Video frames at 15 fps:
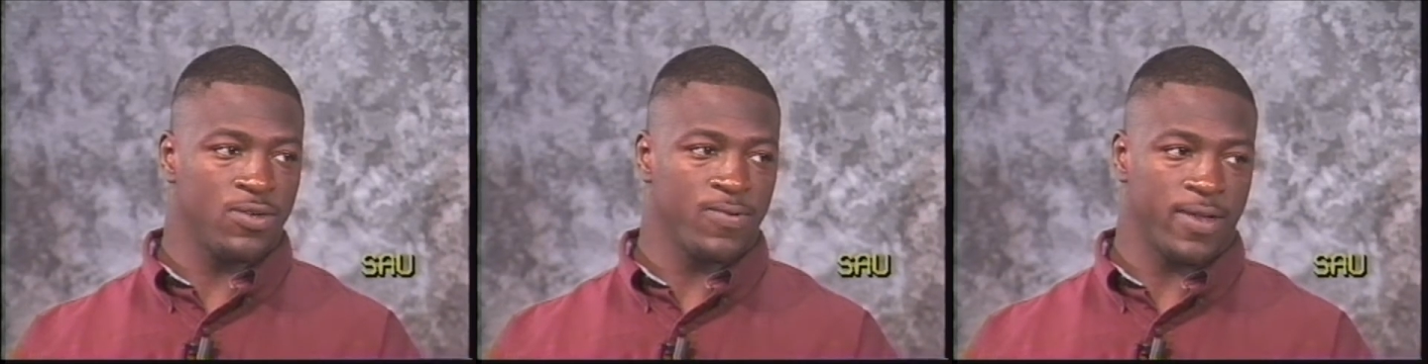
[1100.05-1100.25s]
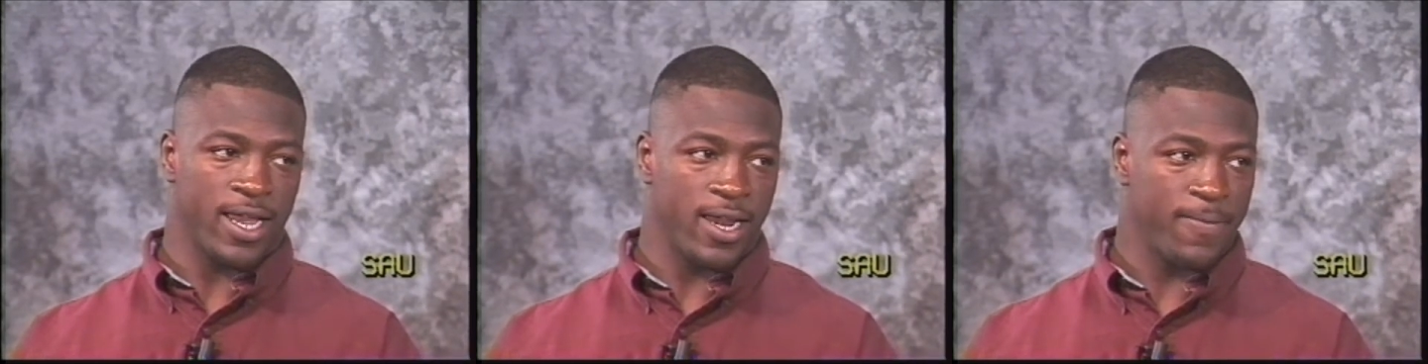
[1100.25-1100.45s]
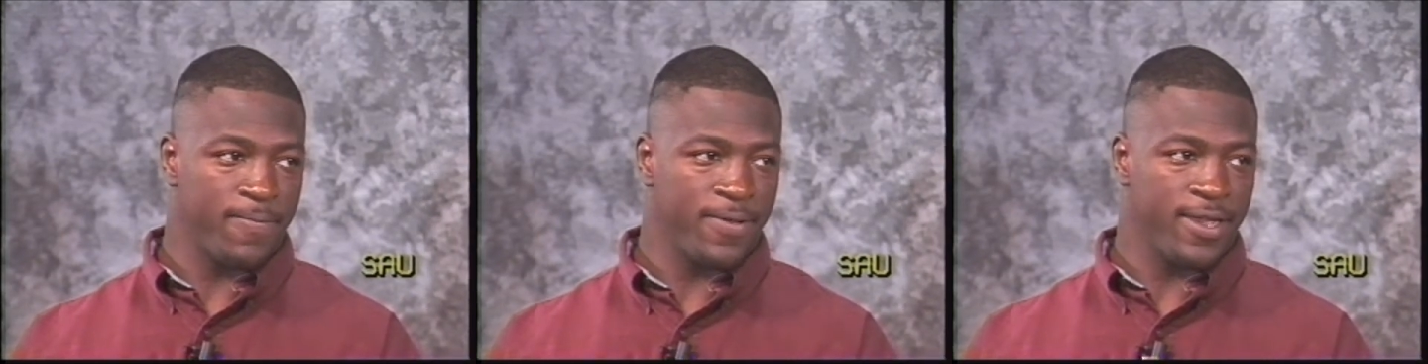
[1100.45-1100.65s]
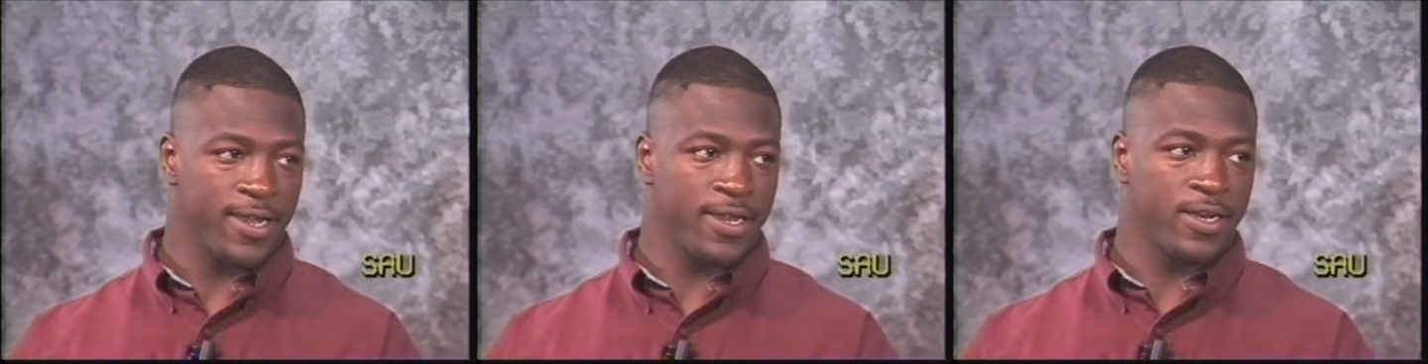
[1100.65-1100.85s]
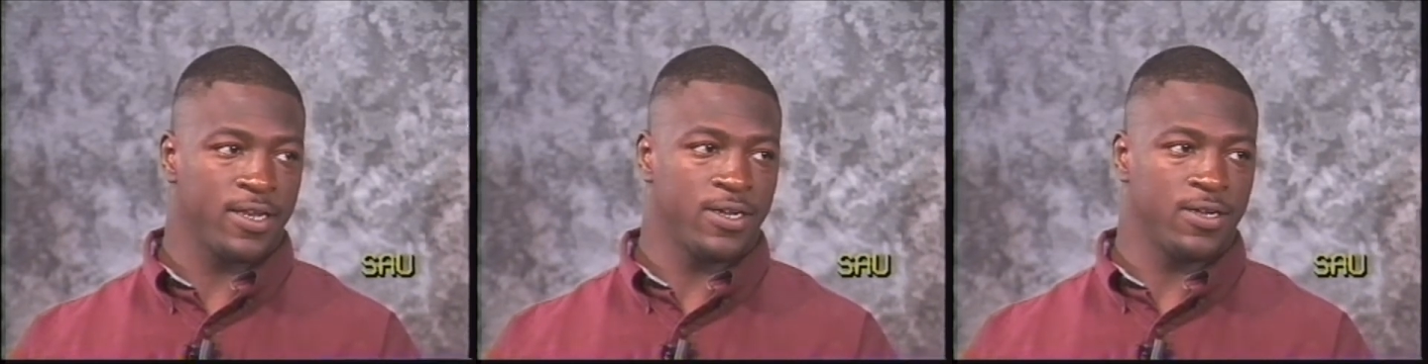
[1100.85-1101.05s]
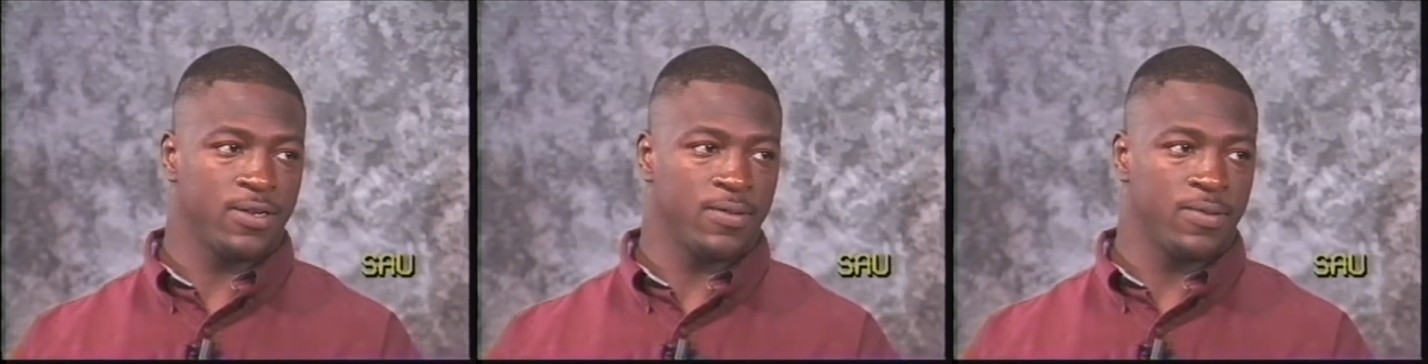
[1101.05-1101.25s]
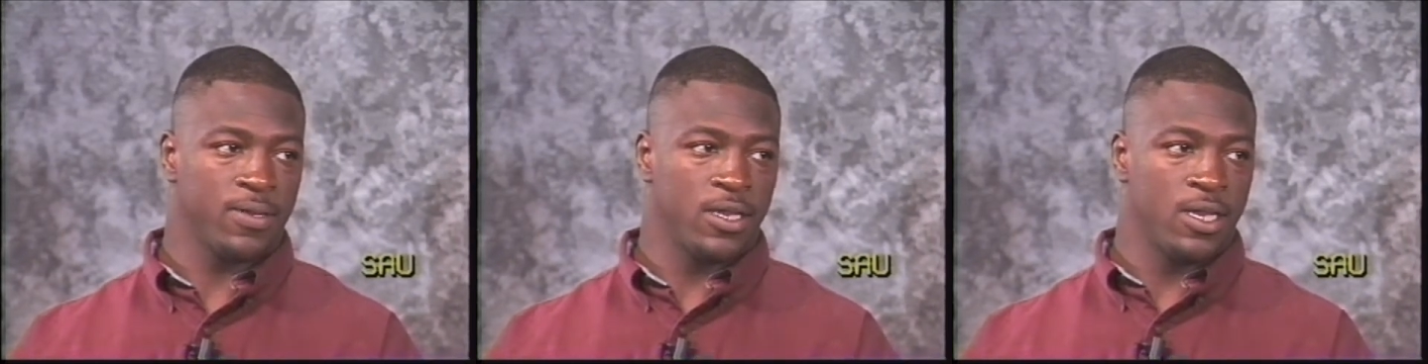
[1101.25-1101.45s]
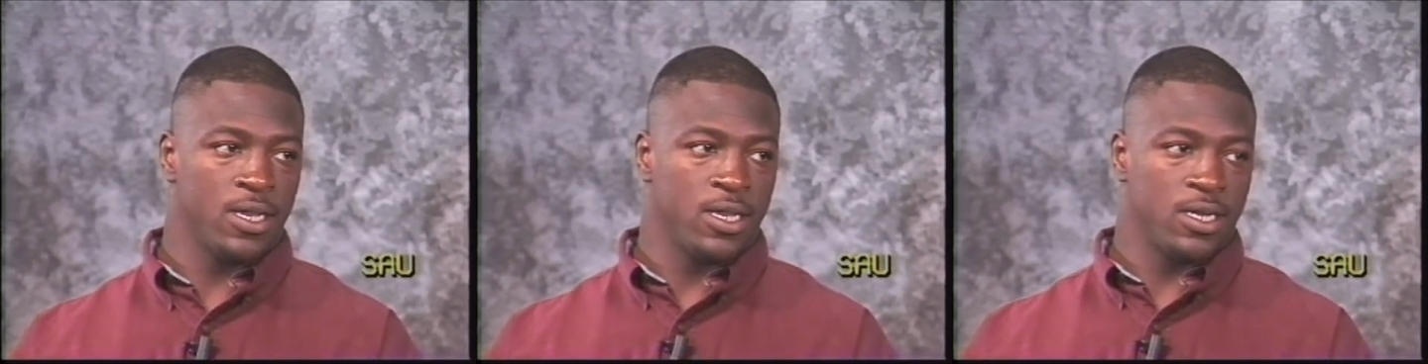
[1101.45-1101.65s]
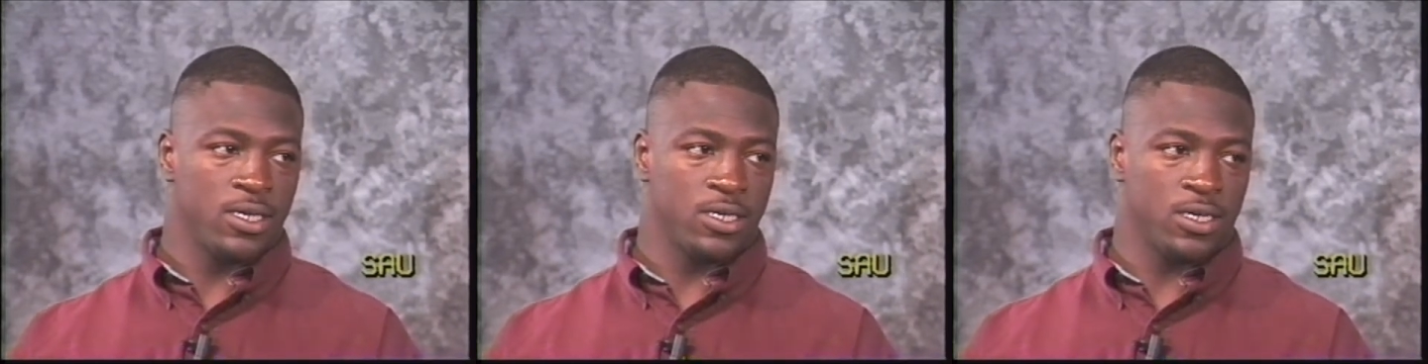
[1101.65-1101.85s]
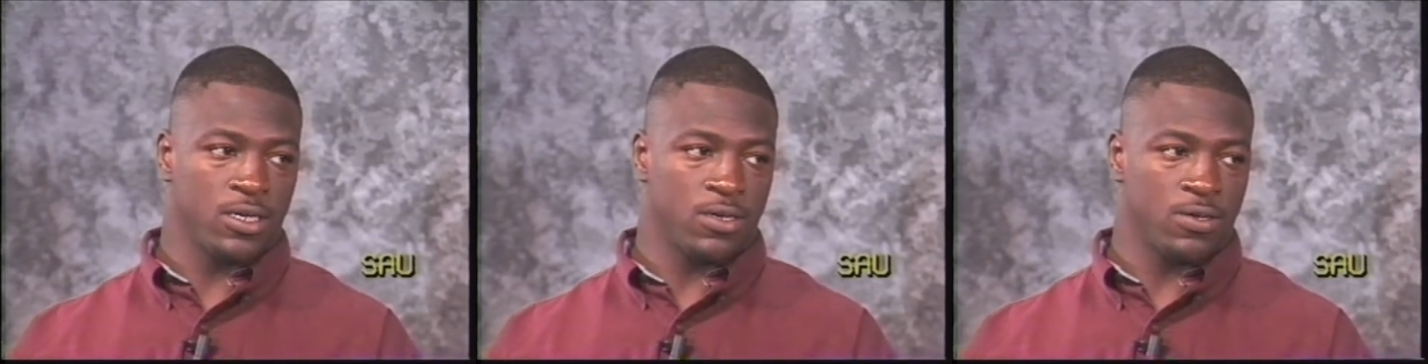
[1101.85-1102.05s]
we got to pick it up,
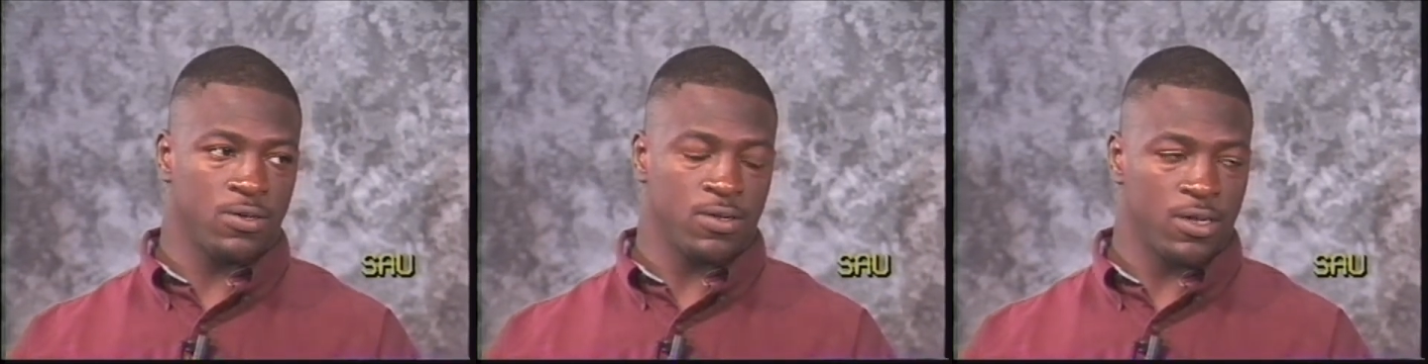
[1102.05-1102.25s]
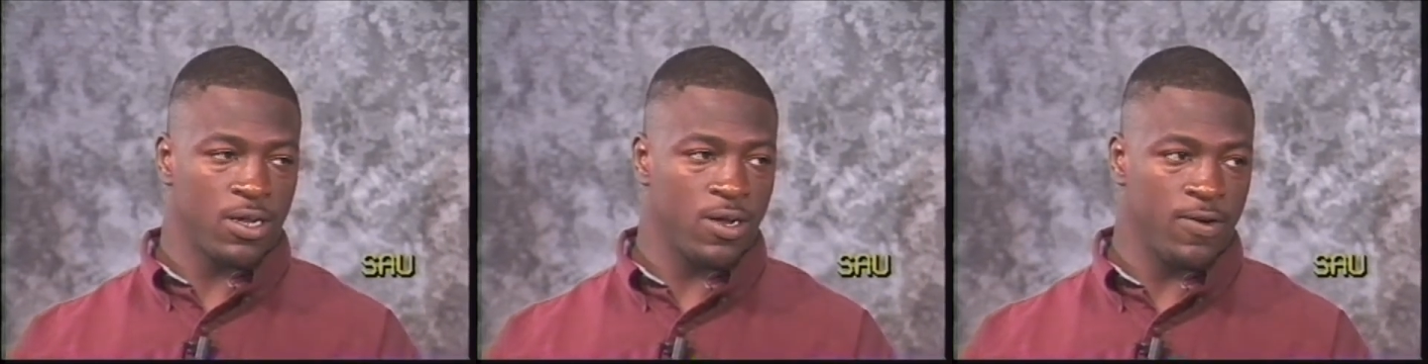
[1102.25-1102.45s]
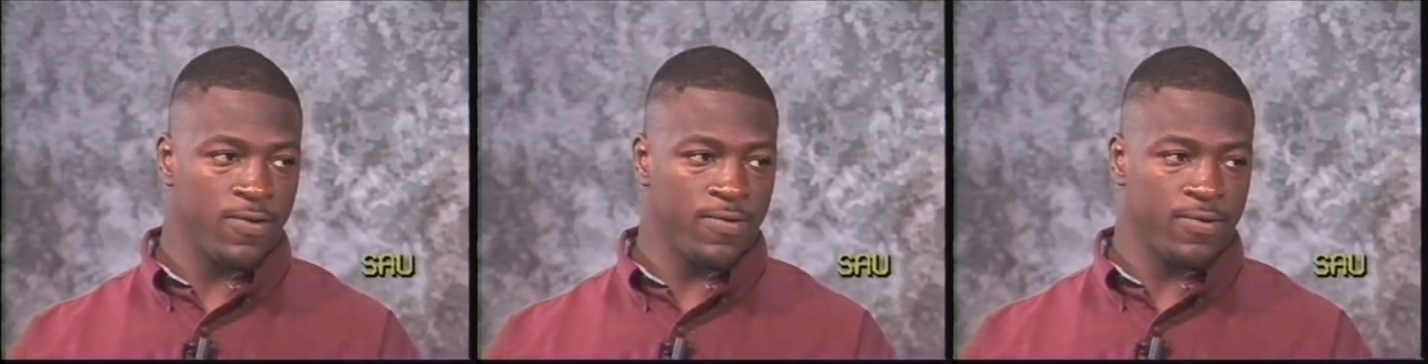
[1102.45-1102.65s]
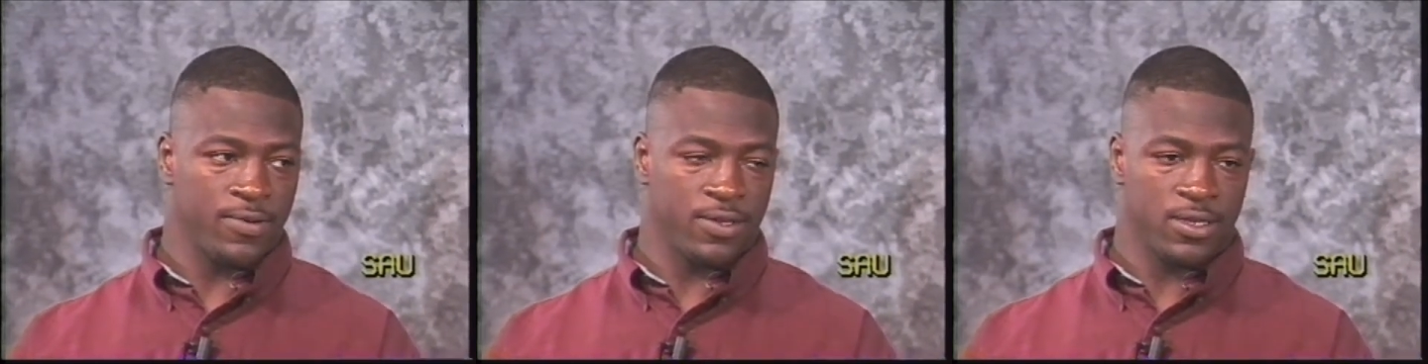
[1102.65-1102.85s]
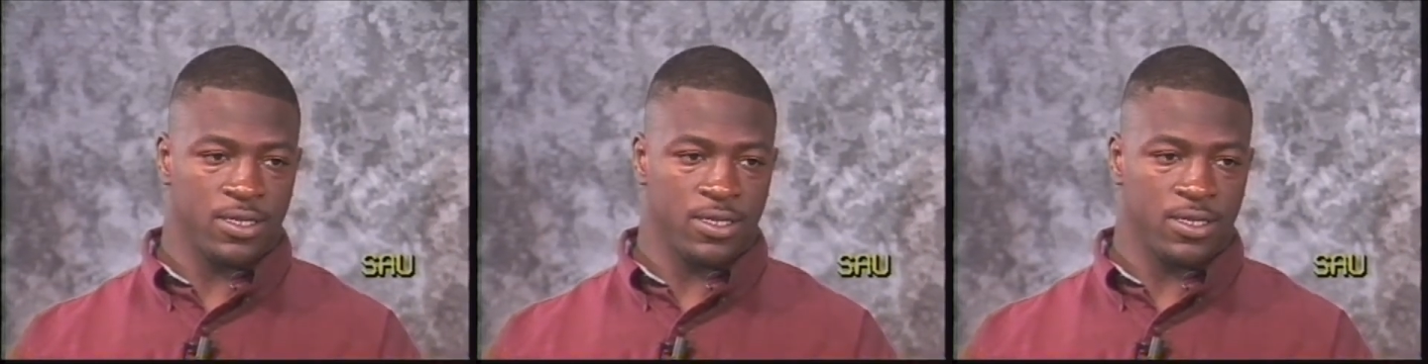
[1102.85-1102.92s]
go.